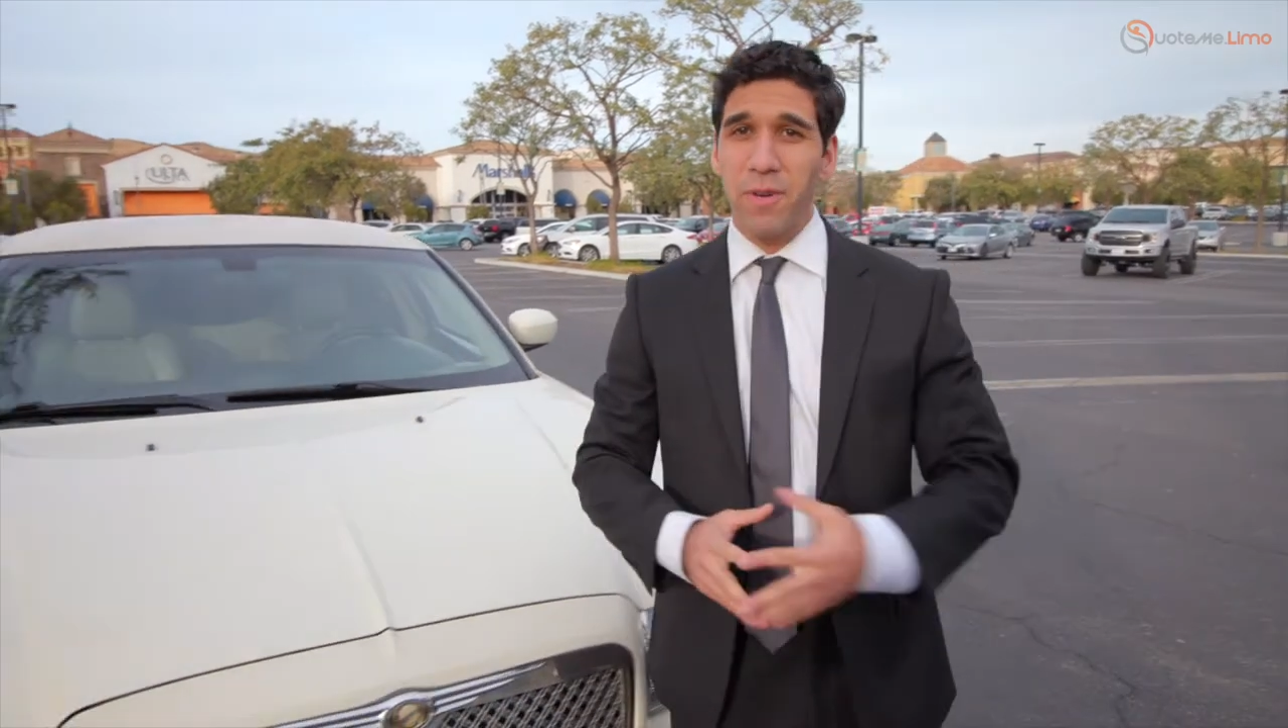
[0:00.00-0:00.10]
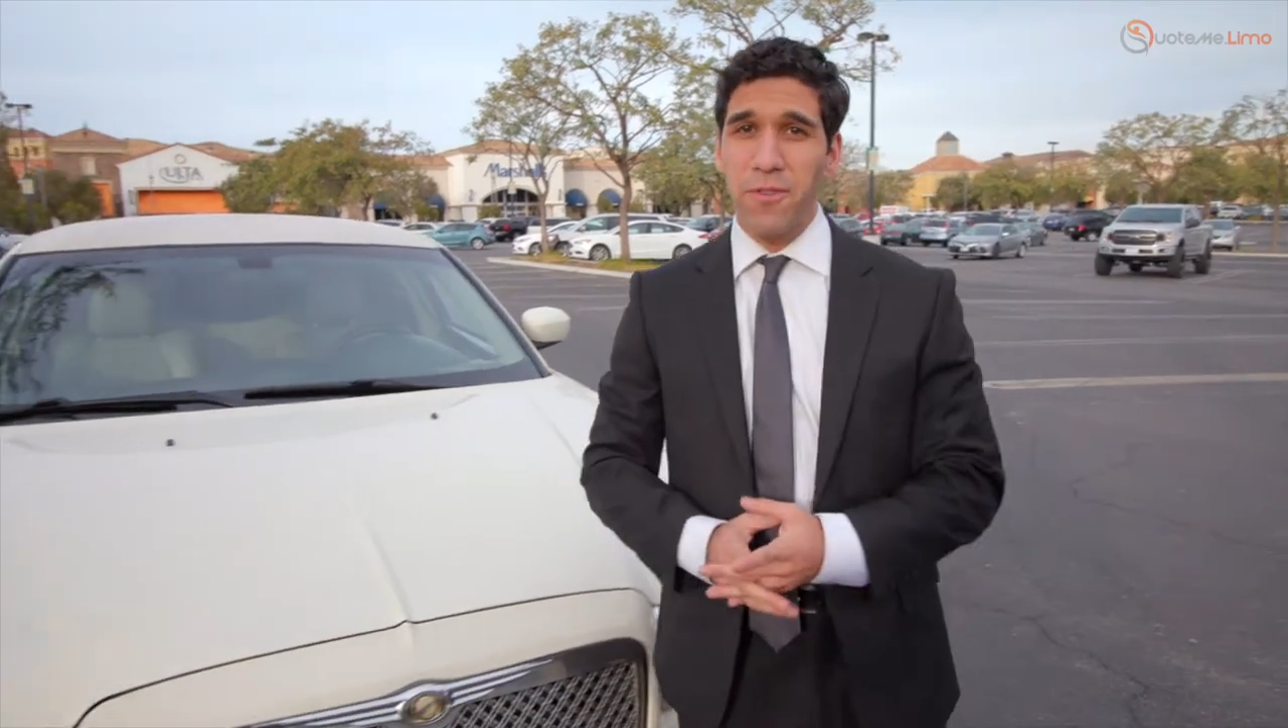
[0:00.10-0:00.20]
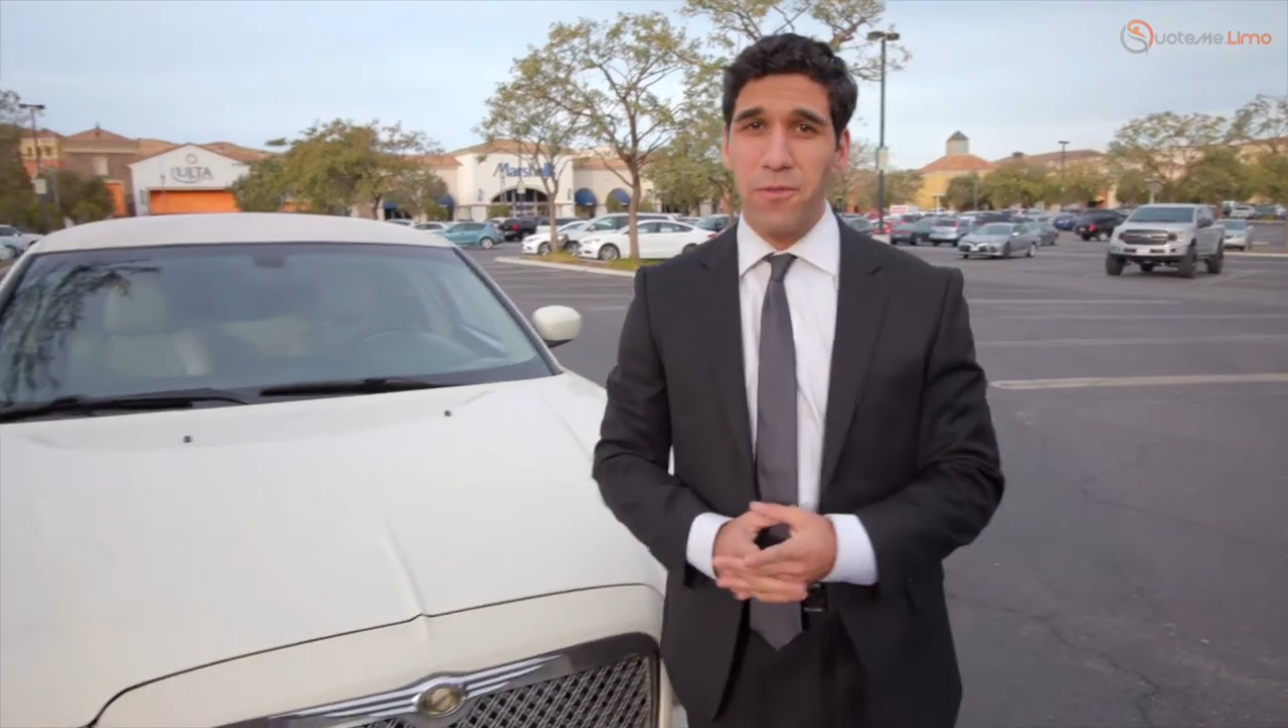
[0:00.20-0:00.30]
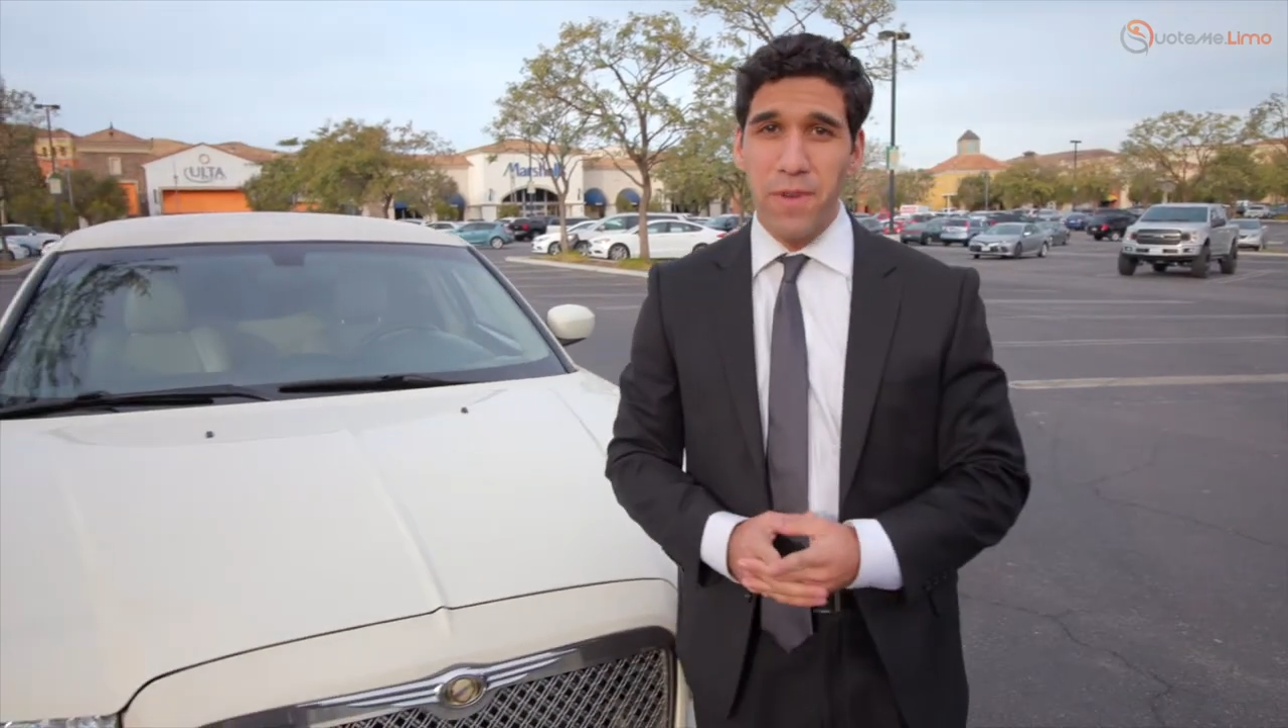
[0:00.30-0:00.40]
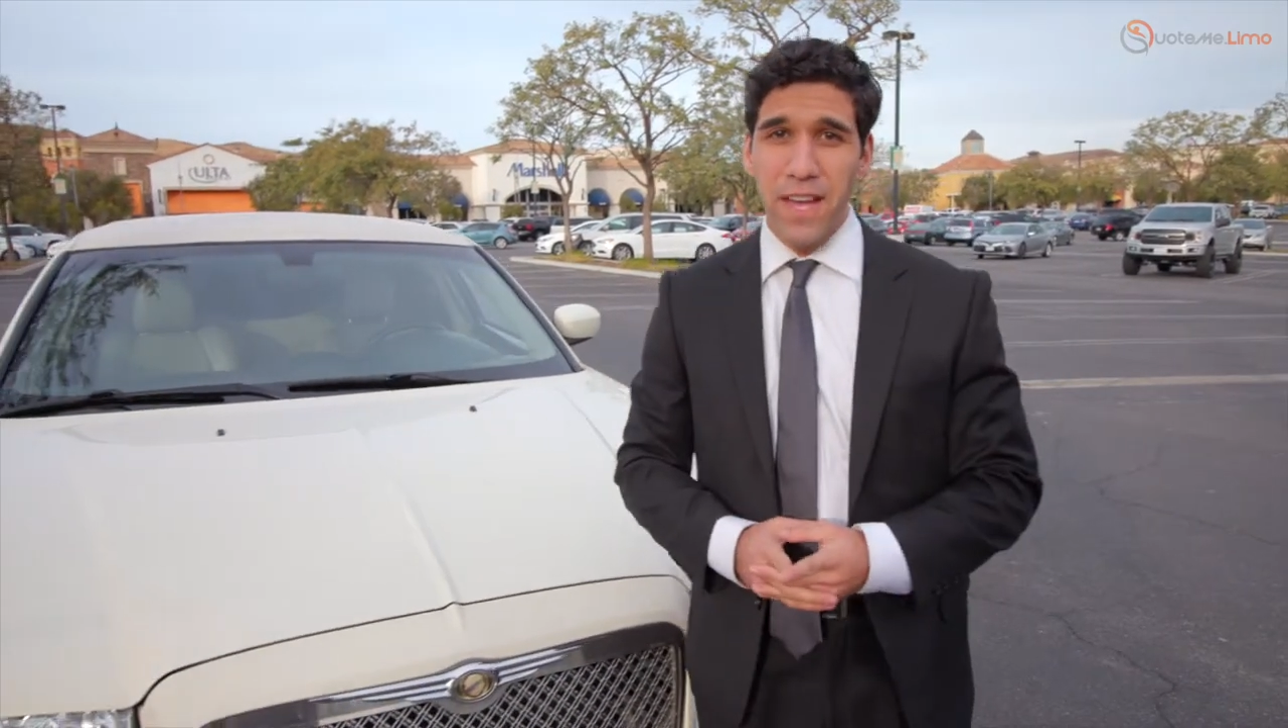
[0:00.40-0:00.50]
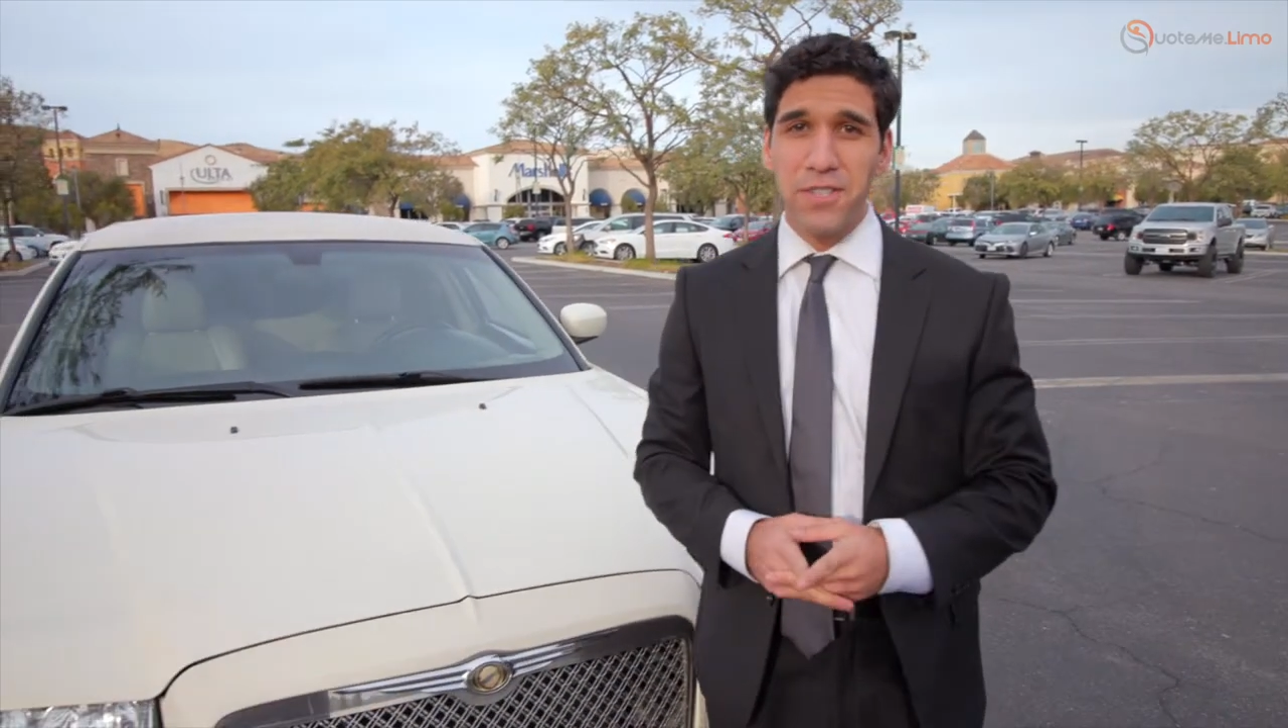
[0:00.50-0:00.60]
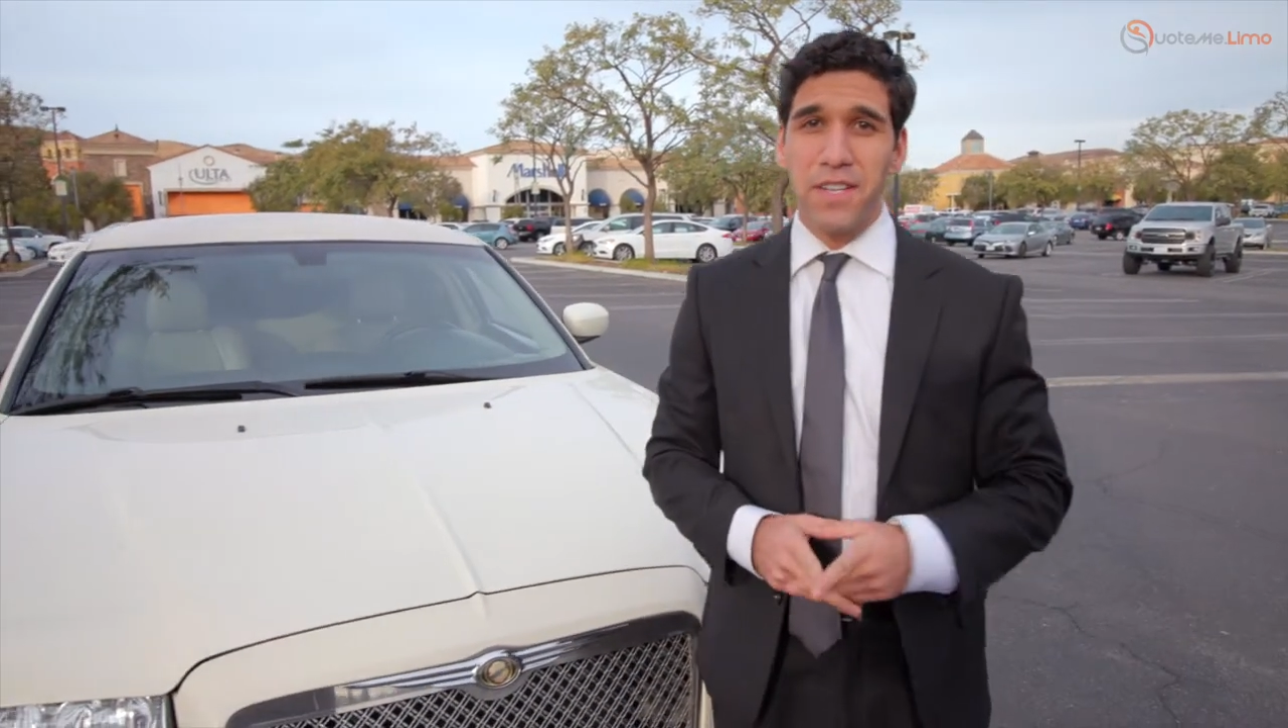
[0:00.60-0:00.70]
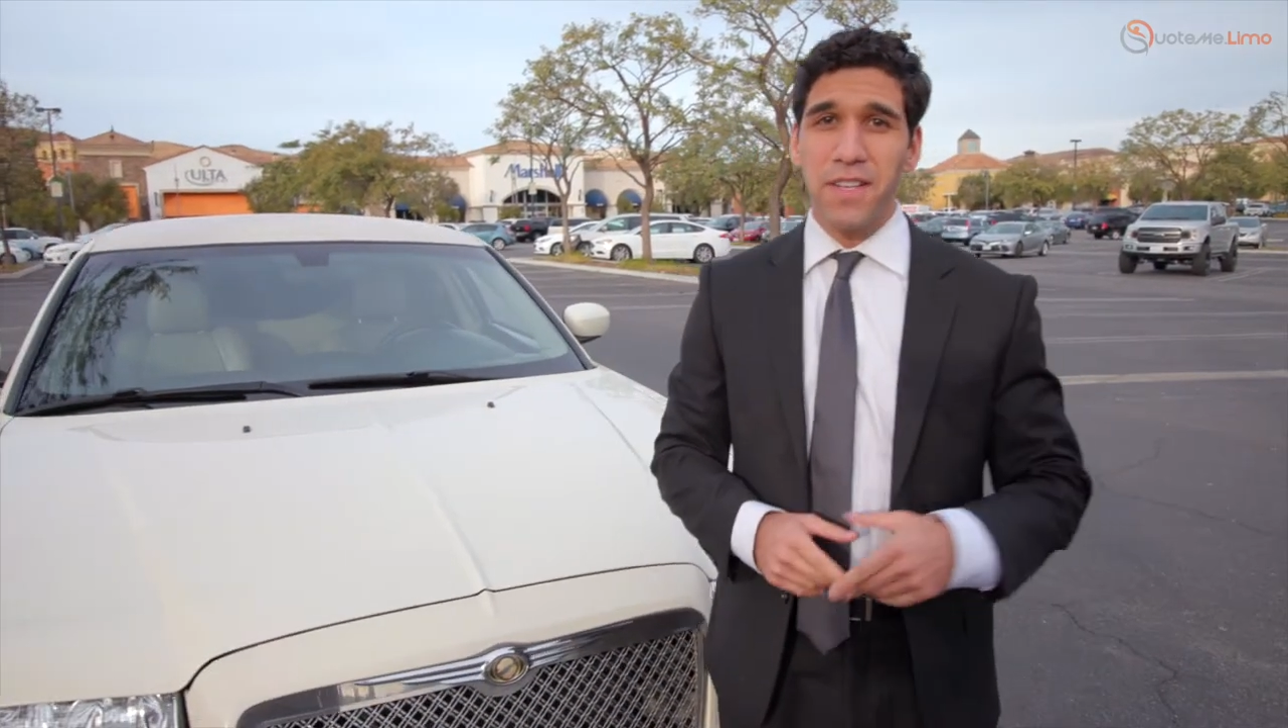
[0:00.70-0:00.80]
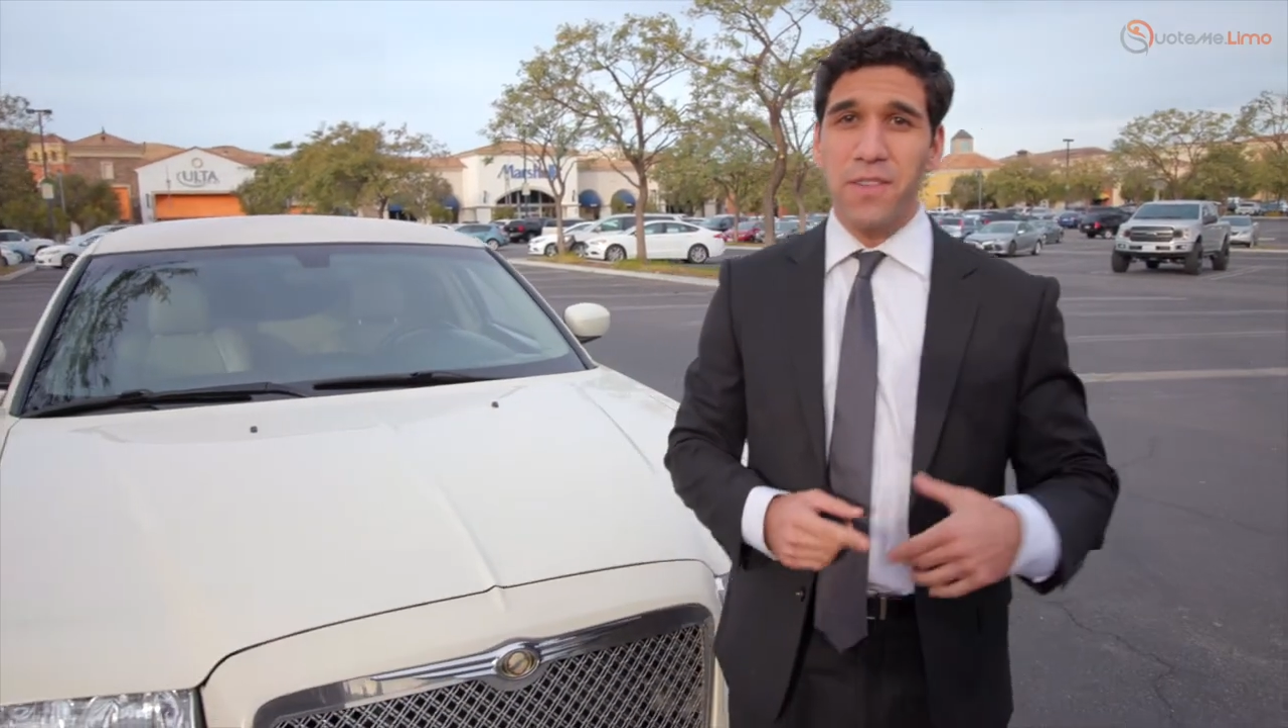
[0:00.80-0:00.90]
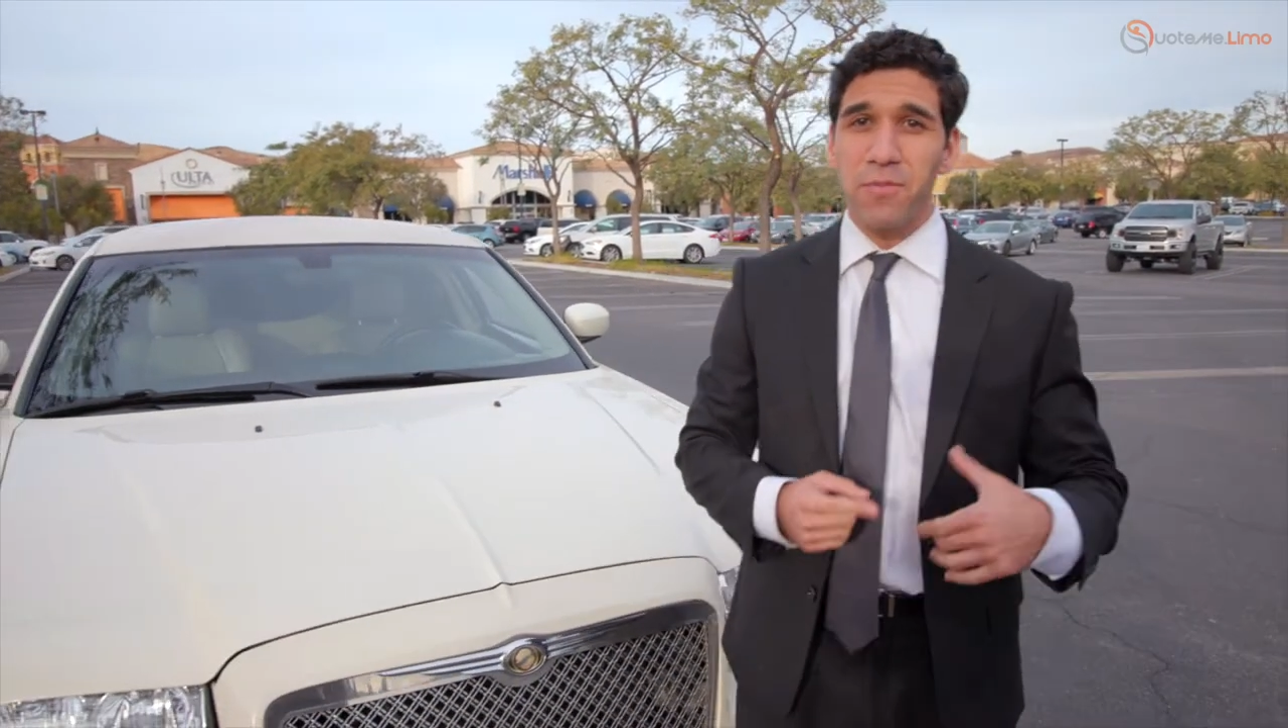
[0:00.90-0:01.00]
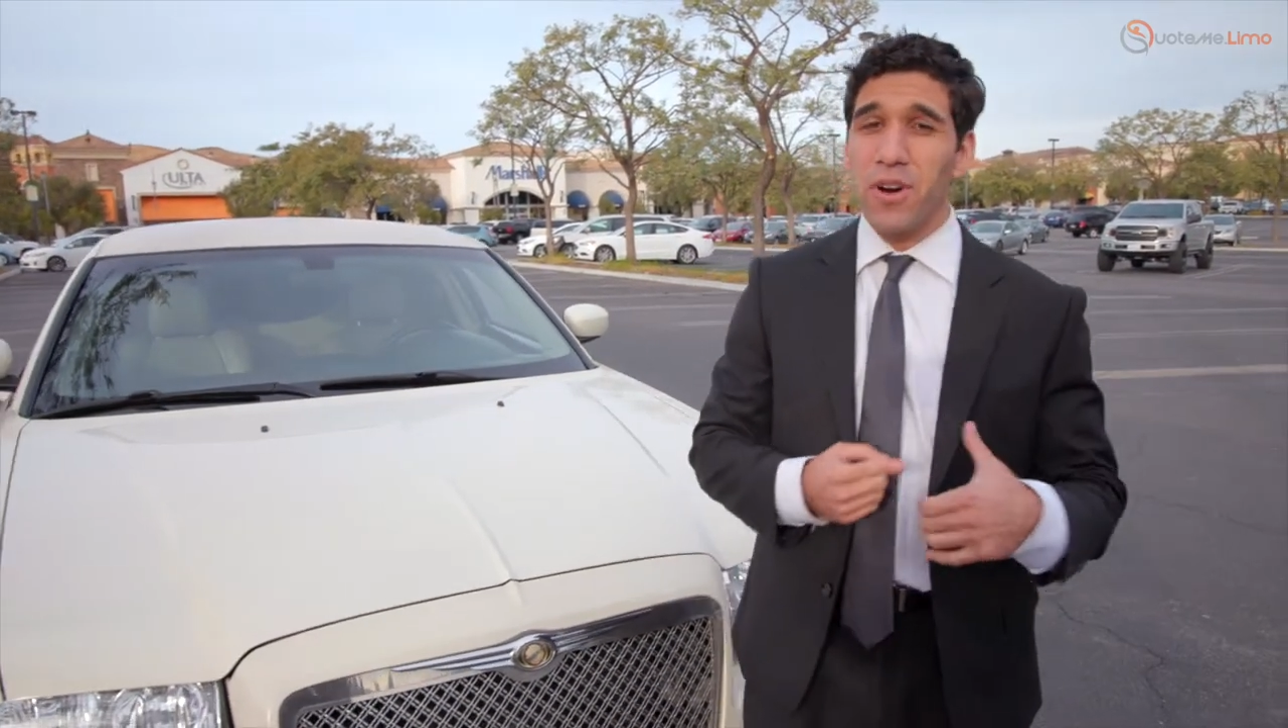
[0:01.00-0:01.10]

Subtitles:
reservations,